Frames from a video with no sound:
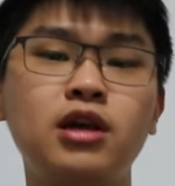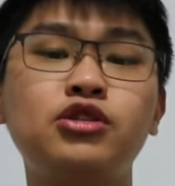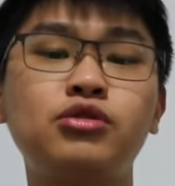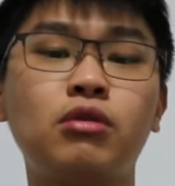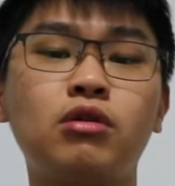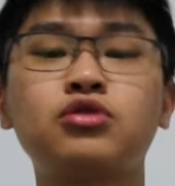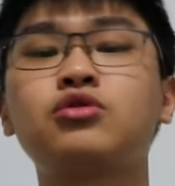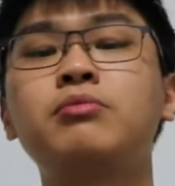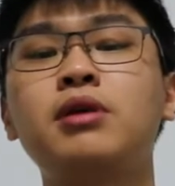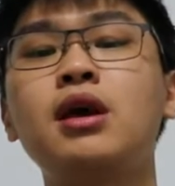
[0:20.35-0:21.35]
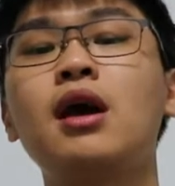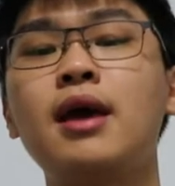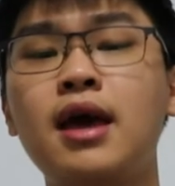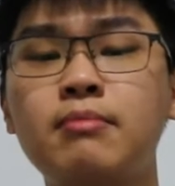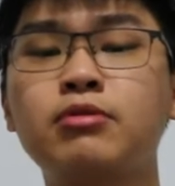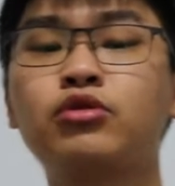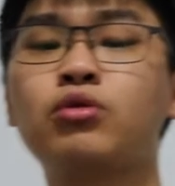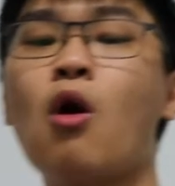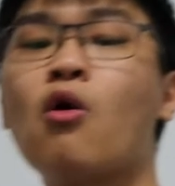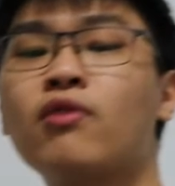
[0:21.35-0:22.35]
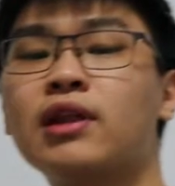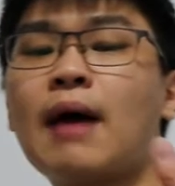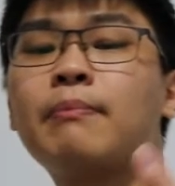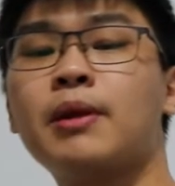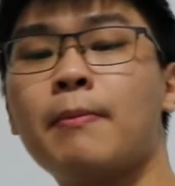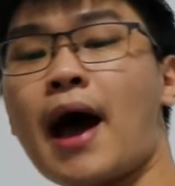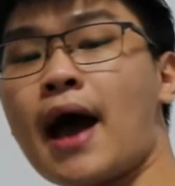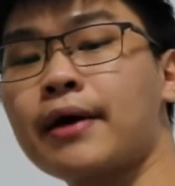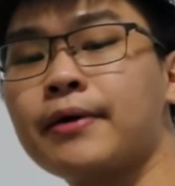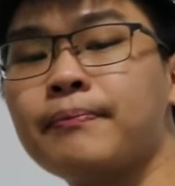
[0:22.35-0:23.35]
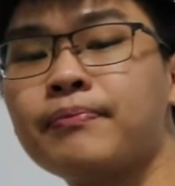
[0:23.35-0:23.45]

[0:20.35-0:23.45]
It should also be able to overlap the back,